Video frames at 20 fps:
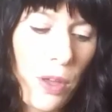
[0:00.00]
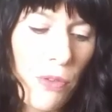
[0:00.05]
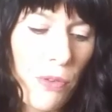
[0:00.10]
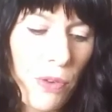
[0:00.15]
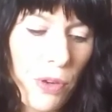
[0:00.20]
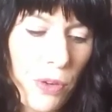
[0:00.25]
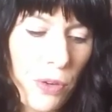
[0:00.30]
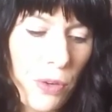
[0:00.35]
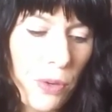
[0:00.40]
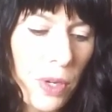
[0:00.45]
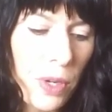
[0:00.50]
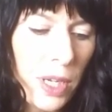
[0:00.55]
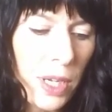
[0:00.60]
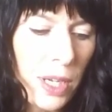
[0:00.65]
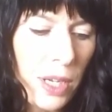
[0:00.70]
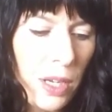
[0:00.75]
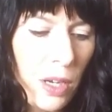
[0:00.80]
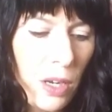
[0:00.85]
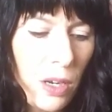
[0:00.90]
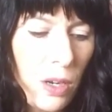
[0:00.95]
through
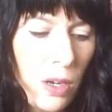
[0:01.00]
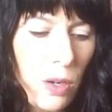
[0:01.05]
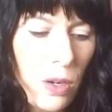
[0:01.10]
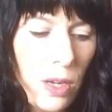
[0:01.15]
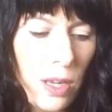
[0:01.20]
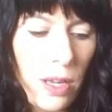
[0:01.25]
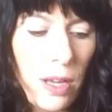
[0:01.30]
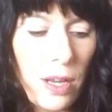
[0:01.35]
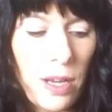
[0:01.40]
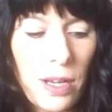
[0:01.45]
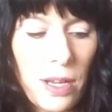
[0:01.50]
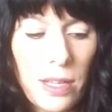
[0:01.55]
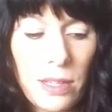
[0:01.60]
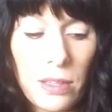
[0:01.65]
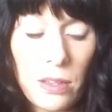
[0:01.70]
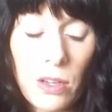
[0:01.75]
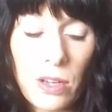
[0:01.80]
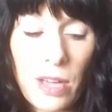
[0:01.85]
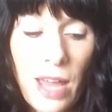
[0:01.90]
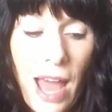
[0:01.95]

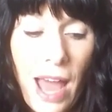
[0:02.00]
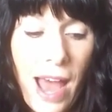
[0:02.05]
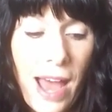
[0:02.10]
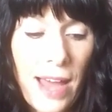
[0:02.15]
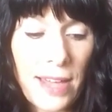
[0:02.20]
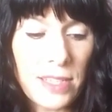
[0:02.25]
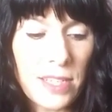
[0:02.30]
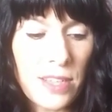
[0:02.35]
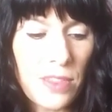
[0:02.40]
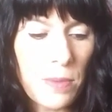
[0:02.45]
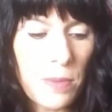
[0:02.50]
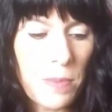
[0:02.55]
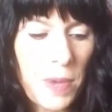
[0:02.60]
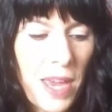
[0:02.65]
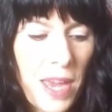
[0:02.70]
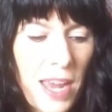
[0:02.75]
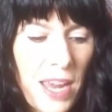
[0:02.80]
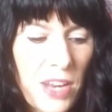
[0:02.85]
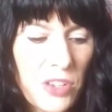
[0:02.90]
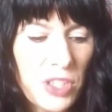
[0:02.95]
and look at the
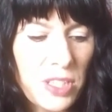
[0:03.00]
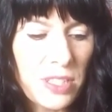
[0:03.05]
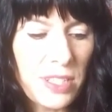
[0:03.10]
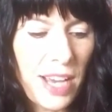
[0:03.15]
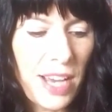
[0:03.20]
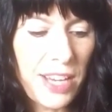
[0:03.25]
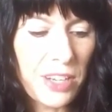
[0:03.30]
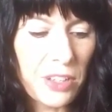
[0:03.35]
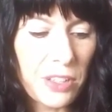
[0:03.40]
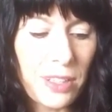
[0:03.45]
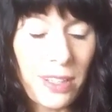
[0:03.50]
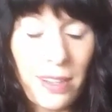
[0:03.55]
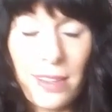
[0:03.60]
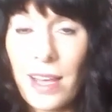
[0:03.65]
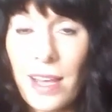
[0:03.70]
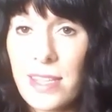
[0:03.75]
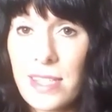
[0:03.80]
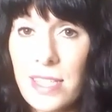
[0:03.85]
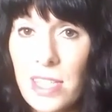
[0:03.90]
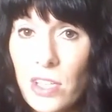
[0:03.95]
page entitled
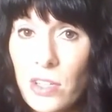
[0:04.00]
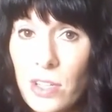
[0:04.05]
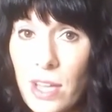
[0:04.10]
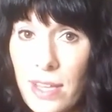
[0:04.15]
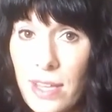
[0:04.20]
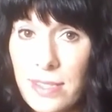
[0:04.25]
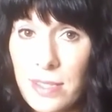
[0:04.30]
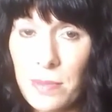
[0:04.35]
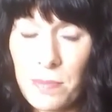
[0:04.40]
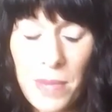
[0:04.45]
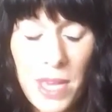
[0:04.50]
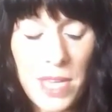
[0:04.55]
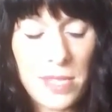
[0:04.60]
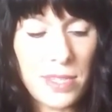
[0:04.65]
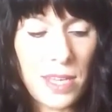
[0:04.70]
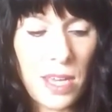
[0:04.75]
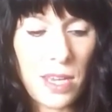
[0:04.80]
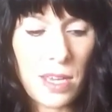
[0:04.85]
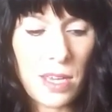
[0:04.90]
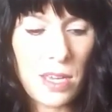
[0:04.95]
Let's Look at Some
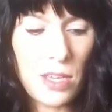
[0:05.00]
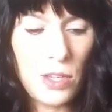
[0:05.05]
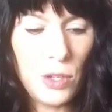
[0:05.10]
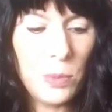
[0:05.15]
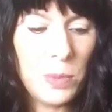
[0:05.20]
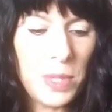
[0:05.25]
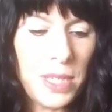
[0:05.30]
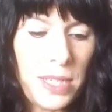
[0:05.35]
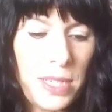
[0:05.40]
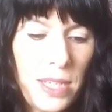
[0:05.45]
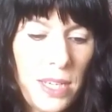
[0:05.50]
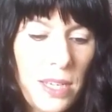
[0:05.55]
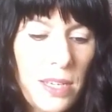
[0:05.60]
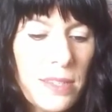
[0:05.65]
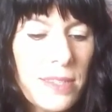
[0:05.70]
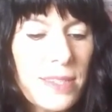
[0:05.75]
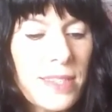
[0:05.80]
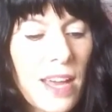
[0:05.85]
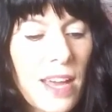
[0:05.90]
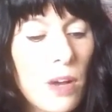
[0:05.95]
Basic Human
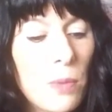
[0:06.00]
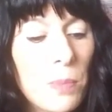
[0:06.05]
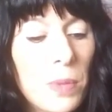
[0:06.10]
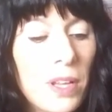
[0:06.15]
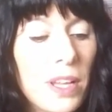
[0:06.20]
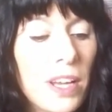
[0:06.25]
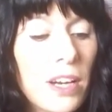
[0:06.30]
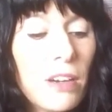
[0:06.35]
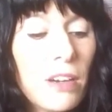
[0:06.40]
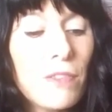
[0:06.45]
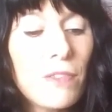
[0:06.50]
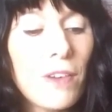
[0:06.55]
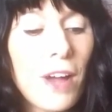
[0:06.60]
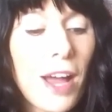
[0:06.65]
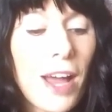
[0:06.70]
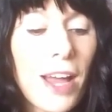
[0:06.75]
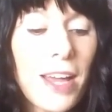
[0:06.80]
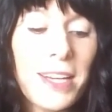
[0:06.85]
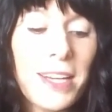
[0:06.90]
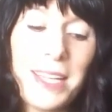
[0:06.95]
Needs to Help
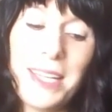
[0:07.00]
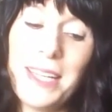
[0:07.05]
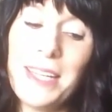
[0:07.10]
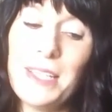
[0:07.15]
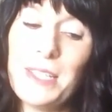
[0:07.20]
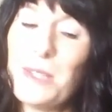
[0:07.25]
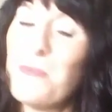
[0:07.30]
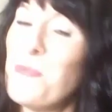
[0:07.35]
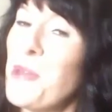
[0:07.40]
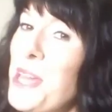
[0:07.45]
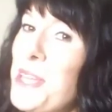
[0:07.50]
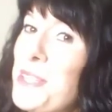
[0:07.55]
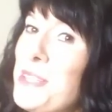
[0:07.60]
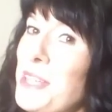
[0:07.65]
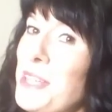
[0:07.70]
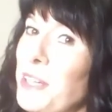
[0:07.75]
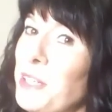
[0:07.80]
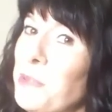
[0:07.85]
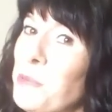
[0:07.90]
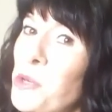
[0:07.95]
Clarify Needs
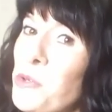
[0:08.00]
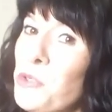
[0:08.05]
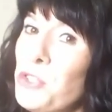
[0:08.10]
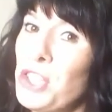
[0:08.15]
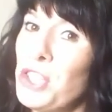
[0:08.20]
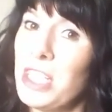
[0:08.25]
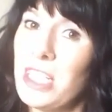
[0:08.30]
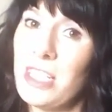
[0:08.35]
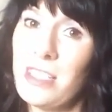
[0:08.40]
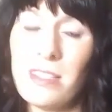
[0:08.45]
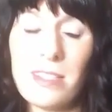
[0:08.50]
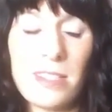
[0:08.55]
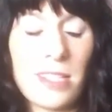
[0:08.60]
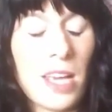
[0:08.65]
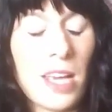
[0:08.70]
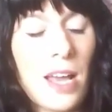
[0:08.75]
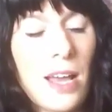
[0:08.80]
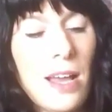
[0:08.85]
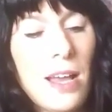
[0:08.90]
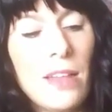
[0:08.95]
Based on Emotions.
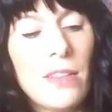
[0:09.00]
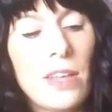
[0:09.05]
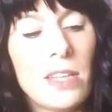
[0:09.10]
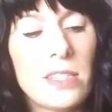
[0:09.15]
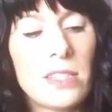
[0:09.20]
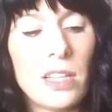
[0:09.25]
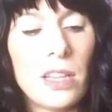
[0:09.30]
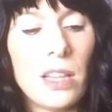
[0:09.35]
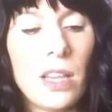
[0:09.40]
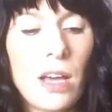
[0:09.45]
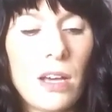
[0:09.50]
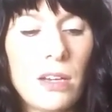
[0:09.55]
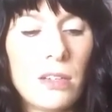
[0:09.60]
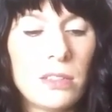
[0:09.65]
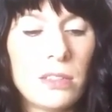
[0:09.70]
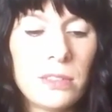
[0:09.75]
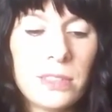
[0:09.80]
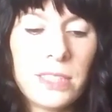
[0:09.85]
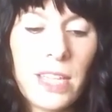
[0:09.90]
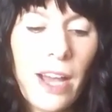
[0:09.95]
That's a
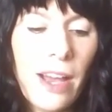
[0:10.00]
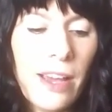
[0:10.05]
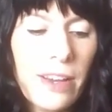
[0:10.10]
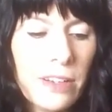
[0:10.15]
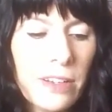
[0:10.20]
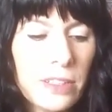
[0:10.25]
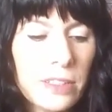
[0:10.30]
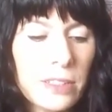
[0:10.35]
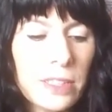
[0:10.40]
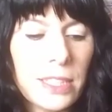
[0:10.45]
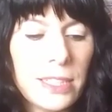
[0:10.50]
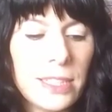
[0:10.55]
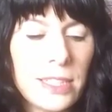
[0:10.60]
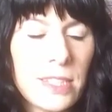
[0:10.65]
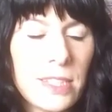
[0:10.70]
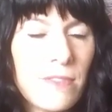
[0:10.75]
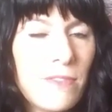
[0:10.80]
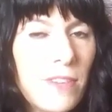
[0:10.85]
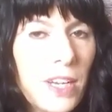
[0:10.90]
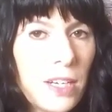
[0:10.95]
long title and
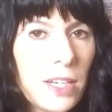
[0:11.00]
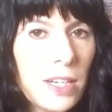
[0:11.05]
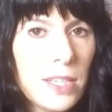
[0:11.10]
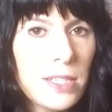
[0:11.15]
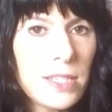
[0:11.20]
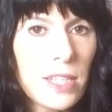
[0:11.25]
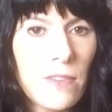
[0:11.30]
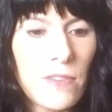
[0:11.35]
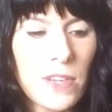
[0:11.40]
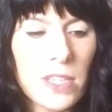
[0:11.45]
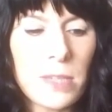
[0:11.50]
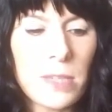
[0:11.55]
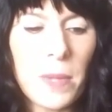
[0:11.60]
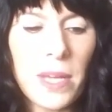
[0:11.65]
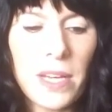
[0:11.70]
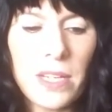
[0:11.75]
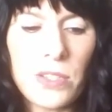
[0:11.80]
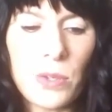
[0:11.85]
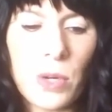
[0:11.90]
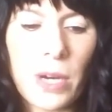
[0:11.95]
it's very
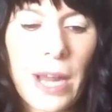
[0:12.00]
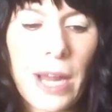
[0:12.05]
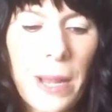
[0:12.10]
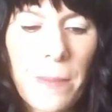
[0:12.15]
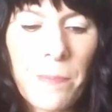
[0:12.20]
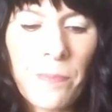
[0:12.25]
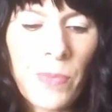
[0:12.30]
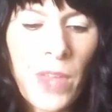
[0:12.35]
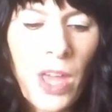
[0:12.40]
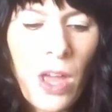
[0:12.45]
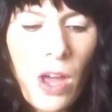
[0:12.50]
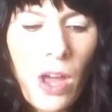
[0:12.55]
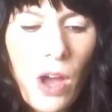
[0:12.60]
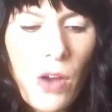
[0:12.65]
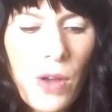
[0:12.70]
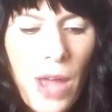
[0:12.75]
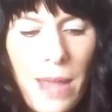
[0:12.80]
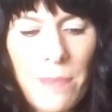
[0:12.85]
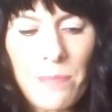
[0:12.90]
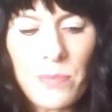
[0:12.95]
self-explanatory.
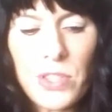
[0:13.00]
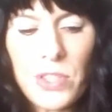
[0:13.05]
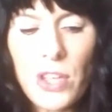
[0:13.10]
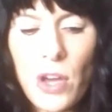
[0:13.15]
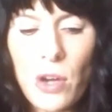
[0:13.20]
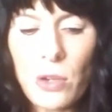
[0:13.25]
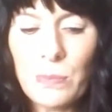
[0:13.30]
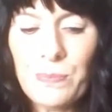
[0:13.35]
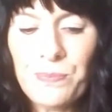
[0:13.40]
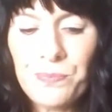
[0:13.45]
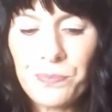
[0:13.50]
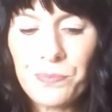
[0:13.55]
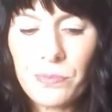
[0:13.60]
Okay, so